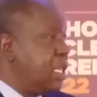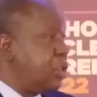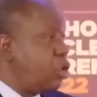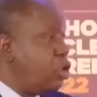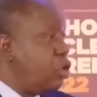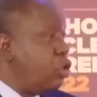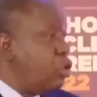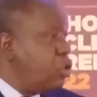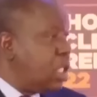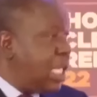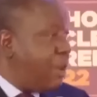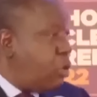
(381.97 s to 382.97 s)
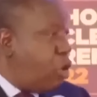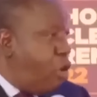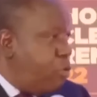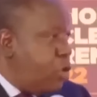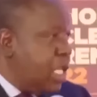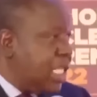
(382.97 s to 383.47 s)
So you use some
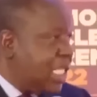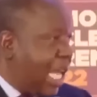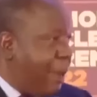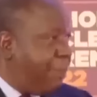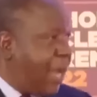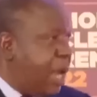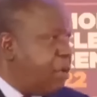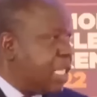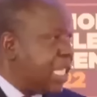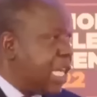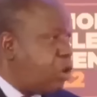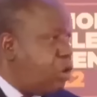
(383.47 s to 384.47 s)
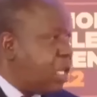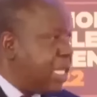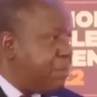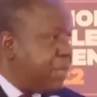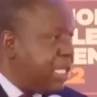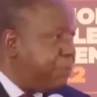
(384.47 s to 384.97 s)
communist type language and call
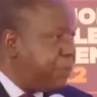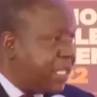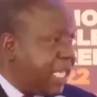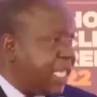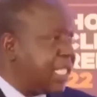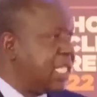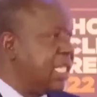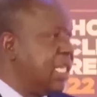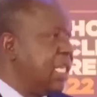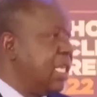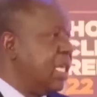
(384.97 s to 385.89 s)
them deep state.